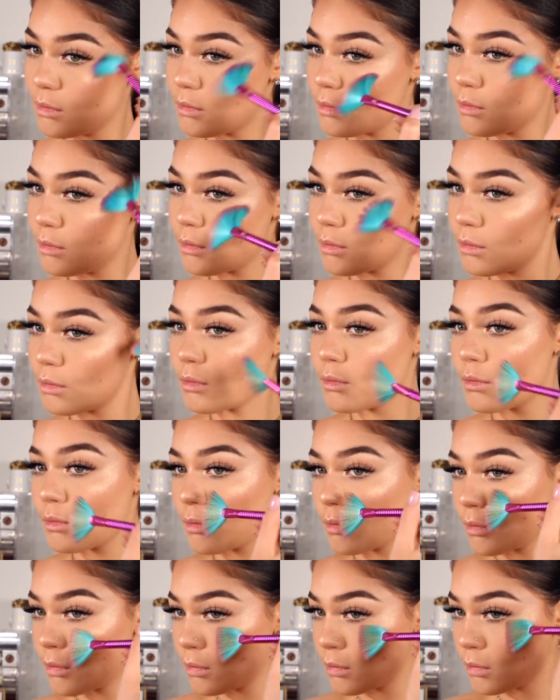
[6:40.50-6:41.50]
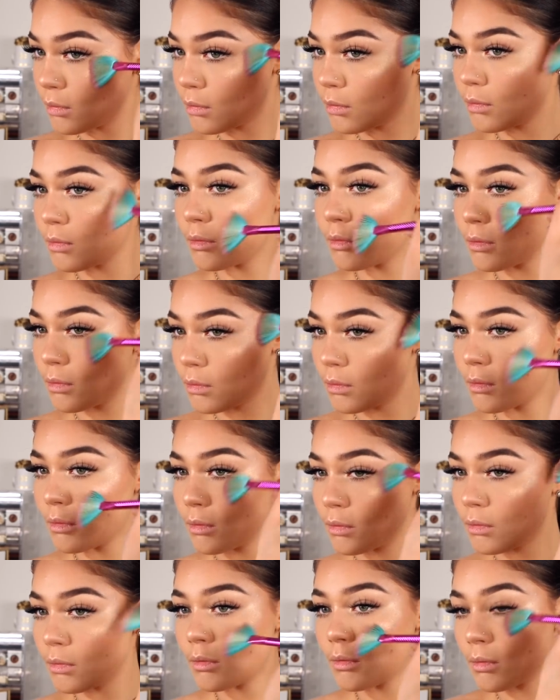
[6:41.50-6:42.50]

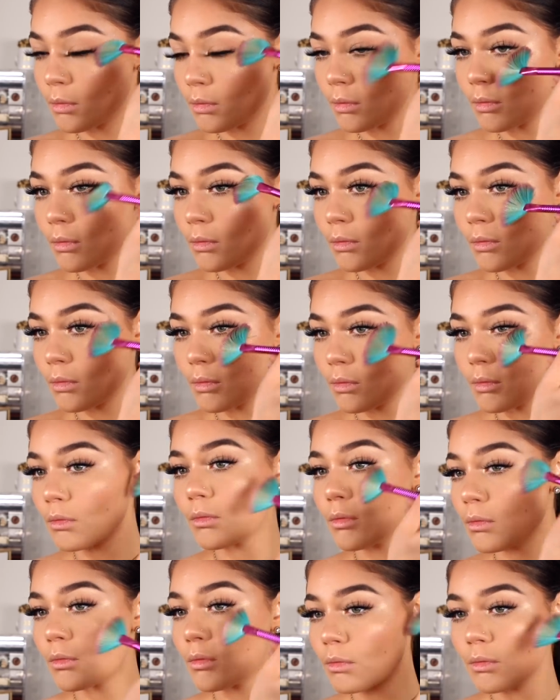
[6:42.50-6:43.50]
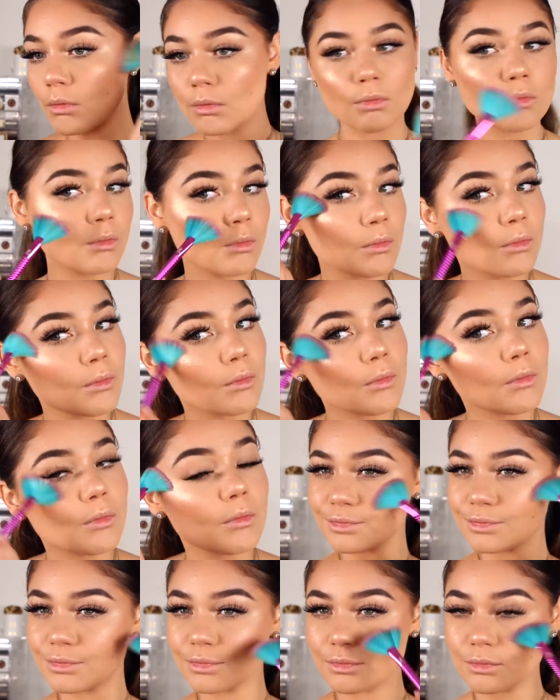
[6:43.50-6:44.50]

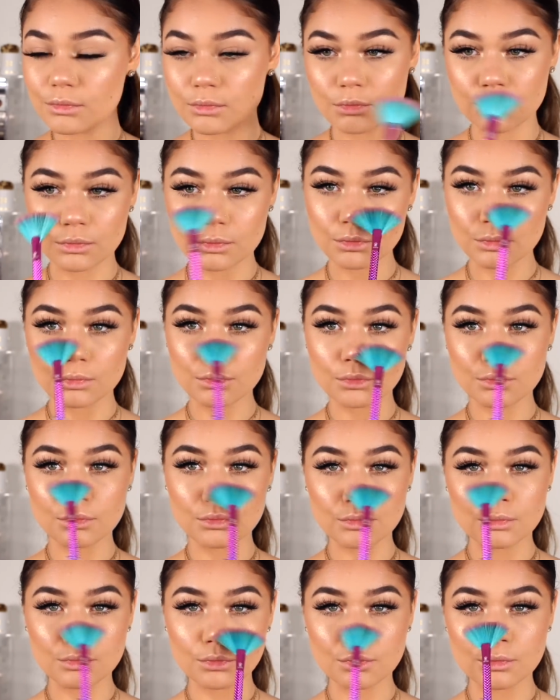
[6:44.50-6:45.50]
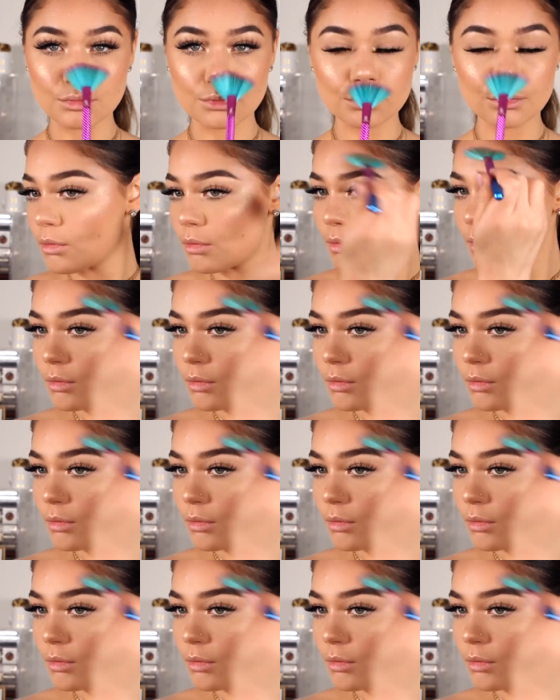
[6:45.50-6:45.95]
No one is speaking in this clip.